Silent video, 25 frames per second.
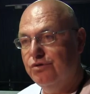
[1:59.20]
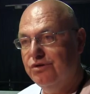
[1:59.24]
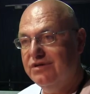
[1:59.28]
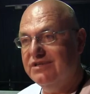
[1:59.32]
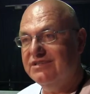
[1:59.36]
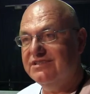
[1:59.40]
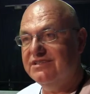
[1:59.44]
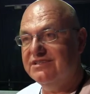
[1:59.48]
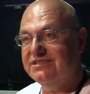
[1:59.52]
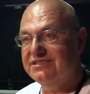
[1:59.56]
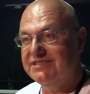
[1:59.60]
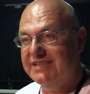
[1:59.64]

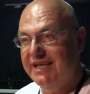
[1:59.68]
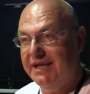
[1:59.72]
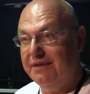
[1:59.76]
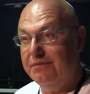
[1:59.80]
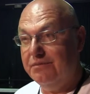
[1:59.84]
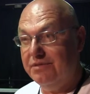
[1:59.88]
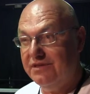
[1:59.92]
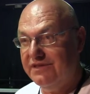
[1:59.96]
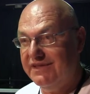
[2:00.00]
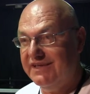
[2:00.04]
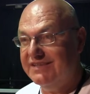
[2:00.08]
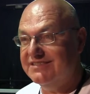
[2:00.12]
look at the
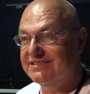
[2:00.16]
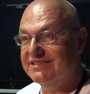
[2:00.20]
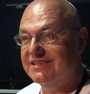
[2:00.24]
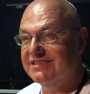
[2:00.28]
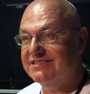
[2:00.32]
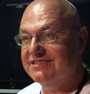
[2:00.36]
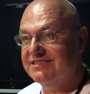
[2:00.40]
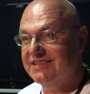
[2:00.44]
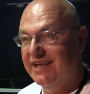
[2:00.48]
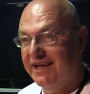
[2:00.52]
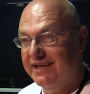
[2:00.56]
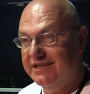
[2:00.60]
same
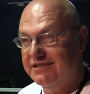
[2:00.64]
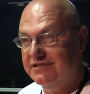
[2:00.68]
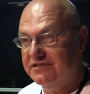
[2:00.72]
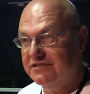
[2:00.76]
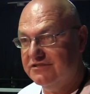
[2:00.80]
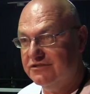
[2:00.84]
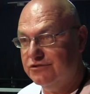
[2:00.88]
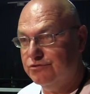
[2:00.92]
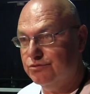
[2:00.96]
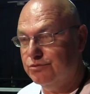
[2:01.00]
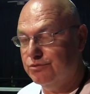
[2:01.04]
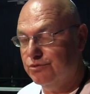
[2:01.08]
things a
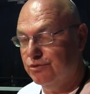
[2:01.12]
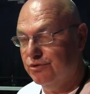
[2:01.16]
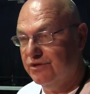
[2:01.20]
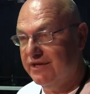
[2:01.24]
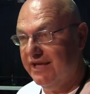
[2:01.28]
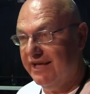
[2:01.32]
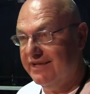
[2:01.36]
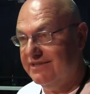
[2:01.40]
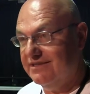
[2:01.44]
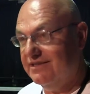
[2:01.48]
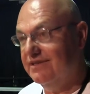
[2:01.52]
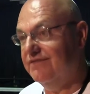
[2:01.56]
scientist would
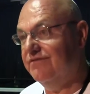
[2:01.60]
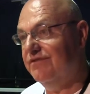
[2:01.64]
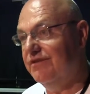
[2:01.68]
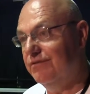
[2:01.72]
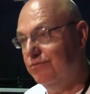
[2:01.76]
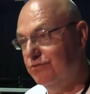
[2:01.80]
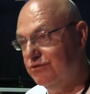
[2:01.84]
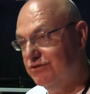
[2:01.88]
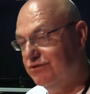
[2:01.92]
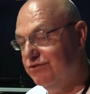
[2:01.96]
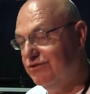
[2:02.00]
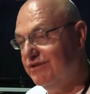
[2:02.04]
look at
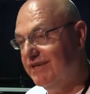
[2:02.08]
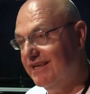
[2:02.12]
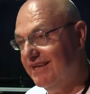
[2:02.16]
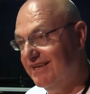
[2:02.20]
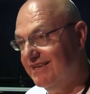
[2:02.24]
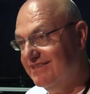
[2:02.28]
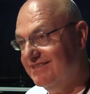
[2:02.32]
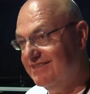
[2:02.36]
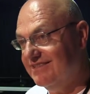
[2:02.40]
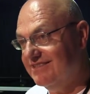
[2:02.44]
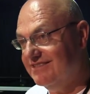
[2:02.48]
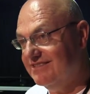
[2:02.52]
if he was
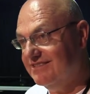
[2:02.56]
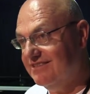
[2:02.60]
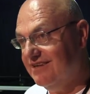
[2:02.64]
looking at these